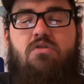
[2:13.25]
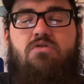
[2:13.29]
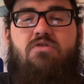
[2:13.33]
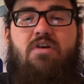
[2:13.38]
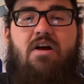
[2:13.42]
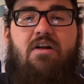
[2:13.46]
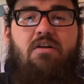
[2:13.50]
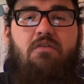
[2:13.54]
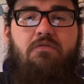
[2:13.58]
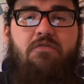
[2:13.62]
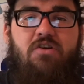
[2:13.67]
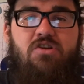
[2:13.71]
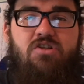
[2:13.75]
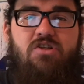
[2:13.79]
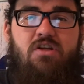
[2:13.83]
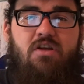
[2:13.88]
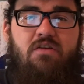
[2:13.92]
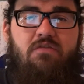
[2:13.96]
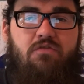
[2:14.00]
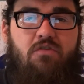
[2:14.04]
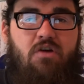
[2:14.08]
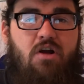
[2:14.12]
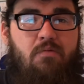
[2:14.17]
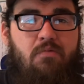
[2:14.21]
So after fishing
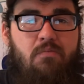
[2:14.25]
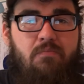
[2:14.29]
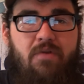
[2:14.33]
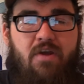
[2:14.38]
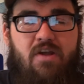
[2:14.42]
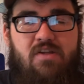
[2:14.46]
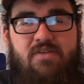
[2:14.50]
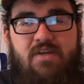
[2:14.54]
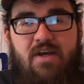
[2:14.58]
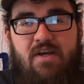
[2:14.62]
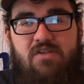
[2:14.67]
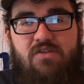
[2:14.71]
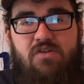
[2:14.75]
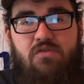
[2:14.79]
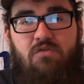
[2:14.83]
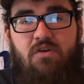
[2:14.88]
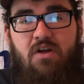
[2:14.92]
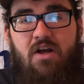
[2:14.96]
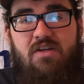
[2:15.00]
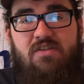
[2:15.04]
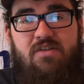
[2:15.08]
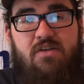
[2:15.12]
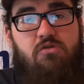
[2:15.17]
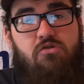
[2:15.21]
it for a couple minutes, I soon
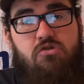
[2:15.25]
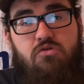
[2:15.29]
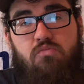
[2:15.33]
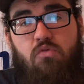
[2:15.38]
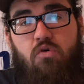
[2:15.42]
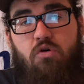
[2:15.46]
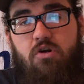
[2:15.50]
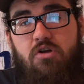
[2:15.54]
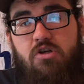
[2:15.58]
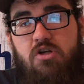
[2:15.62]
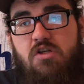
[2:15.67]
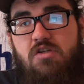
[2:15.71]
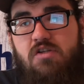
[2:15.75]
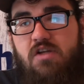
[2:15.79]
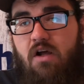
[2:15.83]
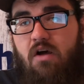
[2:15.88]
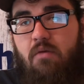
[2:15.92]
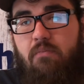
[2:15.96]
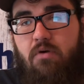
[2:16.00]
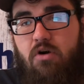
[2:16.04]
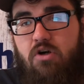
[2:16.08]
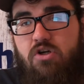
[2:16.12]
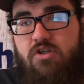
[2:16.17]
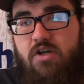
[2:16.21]
realized it was more than just
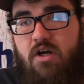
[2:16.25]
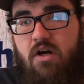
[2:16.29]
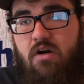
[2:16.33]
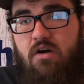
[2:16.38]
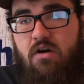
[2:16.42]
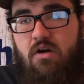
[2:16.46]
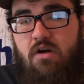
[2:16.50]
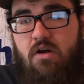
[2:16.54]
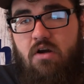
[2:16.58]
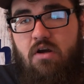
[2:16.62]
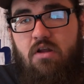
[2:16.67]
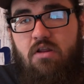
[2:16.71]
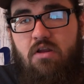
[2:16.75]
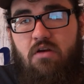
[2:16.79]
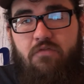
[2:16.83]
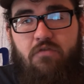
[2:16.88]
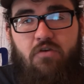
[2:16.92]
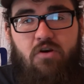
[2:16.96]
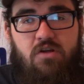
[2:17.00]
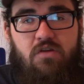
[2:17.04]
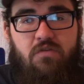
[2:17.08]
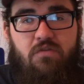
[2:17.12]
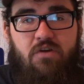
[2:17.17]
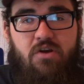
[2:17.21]
yellow perch there. The
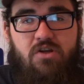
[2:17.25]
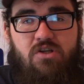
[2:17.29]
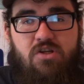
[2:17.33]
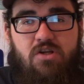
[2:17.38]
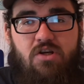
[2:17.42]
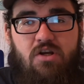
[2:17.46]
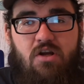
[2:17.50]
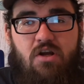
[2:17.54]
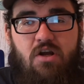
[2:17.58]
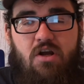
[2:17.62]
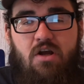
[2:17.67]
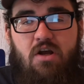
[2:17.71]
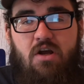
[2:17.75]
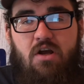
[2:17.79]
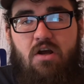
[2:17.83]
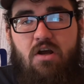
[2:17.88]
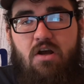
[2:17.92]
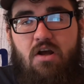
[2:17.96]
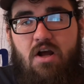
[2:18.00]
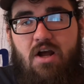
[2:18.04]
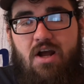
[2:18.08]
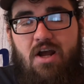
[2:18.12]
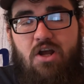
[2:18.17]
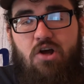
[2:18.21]
first fish
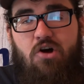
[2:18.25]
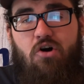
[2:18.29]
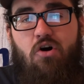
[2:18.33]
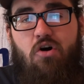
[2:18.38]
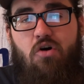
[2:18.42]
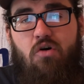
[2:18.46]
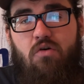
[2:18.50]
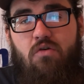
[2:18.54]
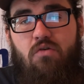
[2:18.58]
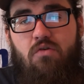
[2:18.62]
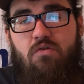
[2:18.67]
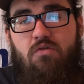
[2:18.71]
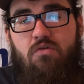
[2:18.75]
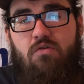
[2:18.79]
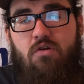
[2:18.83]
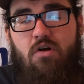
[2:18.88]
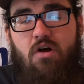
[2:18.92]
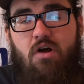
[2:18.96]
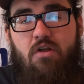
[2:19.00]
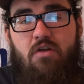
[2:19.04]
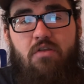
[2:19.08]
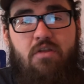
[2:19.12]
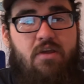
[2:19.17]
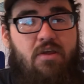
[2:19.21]
I caught
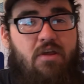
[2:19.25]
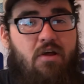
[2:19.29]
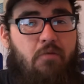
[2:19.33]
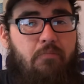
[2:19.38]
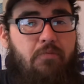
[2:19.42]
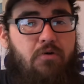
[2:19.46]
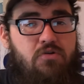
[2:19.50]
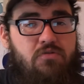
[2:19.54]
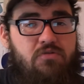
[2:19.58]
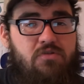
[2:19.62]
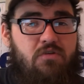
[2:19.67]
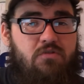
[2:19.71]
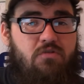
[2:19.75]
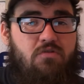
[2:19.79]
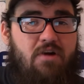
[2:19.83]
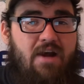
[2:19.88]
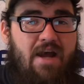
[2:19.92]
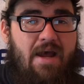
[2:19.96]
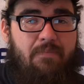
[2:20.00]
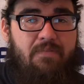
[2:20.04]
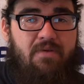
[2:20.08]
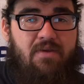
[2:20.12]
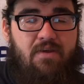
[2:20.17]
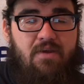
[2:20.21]
other than yellow perch was a
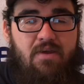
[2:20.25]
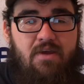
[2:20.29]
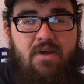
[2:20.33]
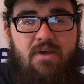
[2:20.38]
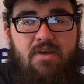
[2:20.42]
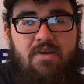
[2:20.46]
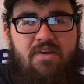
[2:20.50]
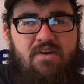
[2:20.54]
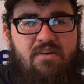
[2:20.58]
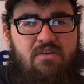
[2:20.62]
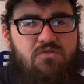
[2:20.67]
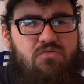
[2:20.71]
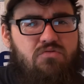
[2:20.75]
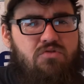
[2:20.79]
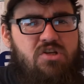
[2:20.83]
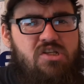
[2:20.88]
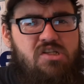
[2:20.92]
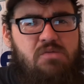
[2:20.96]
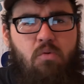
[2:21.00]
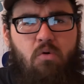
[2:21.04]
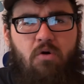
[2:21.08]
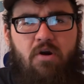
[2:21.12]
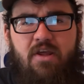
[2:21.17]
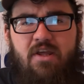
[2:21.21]
crappie. He was really
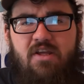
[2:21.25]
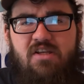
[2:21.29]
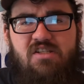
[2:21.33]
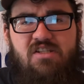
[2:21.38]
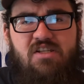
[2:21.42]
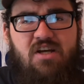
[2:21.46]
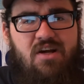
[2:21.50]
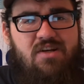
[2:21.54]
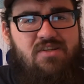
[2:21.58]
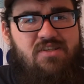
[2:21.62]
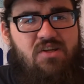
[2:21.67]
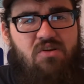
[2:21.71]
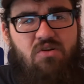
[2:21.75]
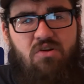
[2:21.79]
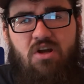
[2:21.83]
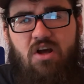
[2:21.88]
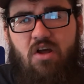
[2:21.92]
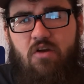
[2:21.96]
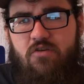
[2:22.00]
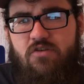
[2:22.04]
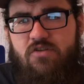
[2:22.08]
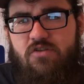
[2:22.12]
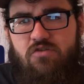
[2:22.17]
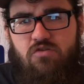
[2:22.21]
sporting his tuxedo
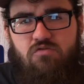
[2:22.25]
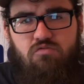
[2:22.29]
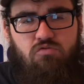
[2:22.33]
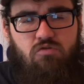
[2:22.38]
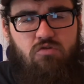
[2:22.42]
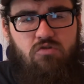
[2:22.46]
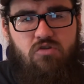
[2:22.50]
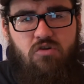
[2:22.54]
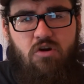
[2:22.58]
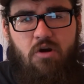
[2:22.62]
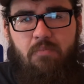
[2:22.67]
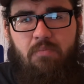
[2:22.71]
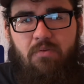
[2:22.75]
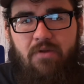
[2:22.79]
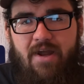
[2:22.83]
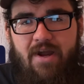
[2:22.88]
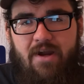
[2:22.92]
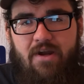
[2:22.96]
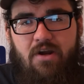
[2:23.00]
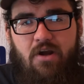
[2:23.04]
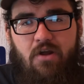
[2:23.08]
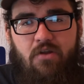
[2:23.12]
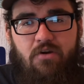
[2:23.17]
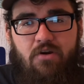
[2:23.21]
colors. He was real dark
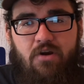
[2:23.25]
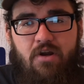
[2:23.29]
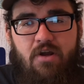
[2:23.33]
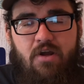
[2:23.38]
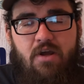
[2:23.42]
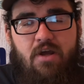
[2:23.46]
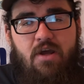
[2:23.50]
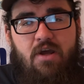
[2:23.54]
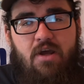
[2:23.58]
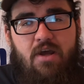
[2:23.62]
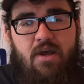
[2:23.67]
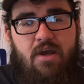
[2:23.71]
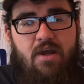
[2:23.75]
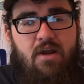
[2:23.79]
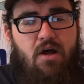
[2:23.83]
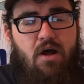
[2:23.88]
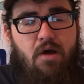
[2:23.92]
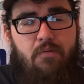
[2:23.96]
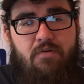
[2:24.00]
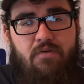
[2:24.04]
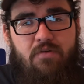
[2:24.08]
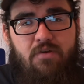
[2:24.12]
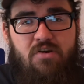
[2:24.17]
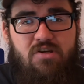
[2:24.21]
black color,
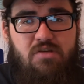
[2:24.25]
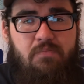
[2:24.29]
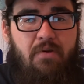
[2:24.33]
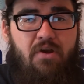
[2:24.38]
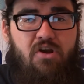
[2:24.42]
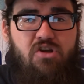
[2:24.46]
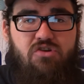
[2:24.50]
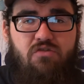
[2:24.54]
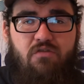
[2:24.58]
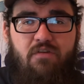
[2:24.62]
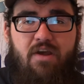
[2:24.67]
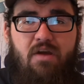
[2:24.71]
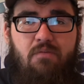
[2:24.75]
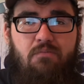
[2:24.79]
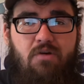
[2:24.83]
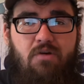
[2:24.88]
and here's a picture of